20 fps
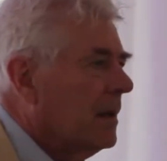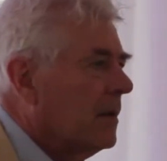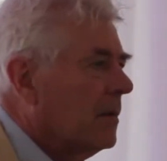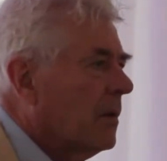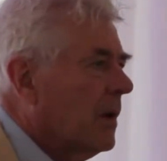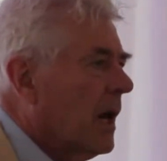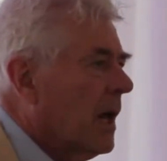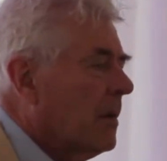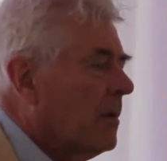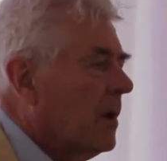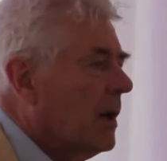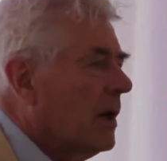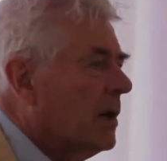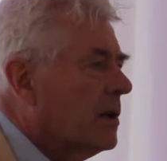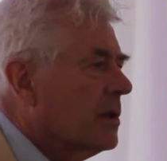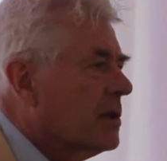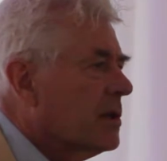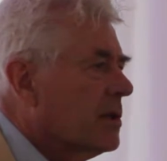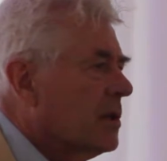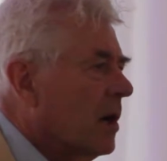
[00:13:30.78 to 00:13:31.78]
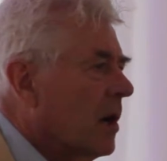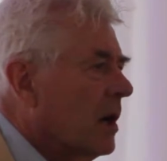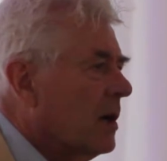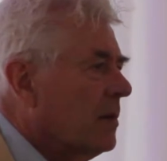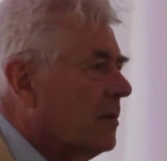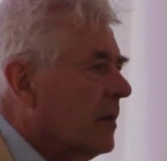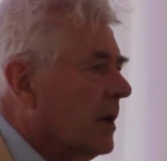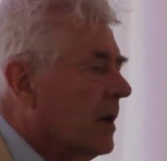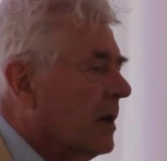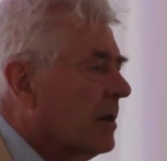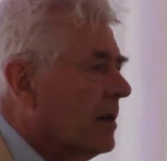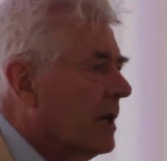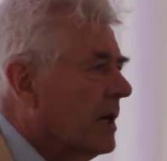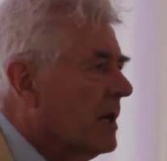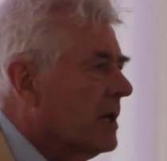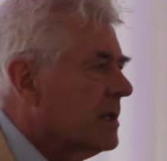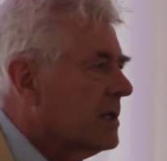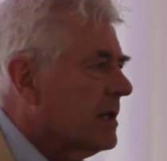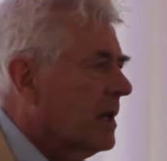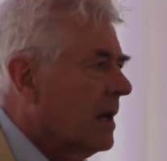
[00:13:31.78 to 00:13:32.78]
what I wanted to start with
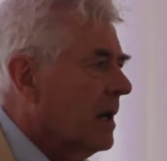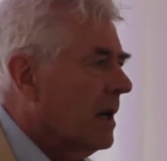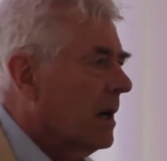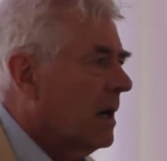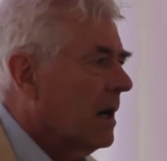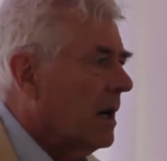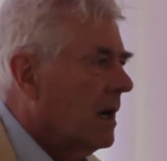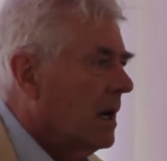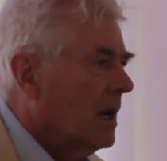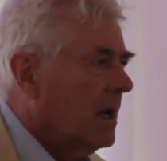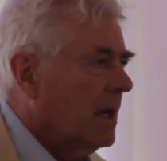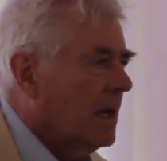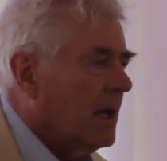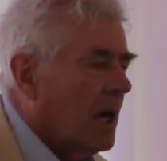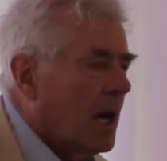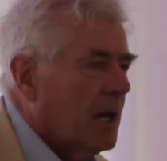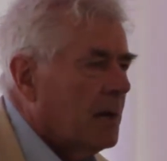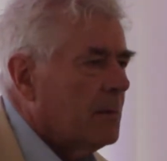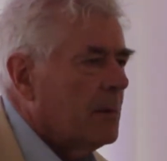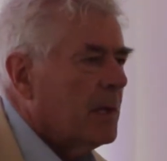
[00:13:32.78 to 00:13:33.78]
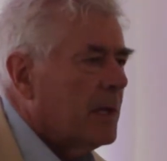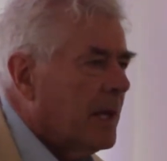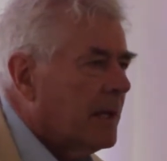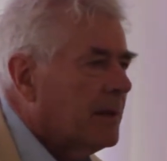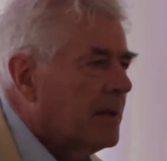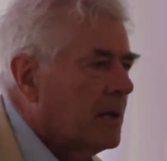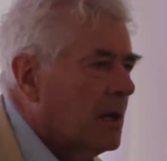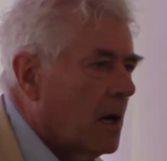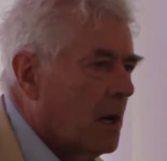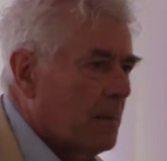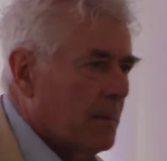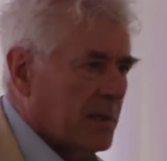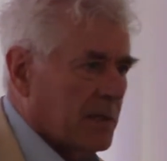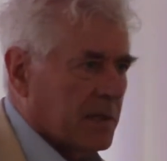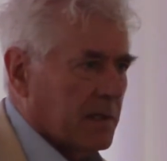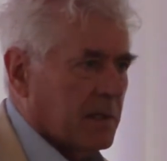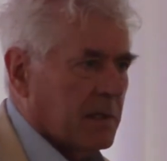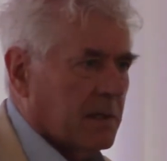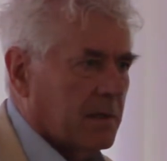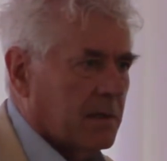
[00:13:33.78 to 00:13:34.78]
is how do we get the opposite?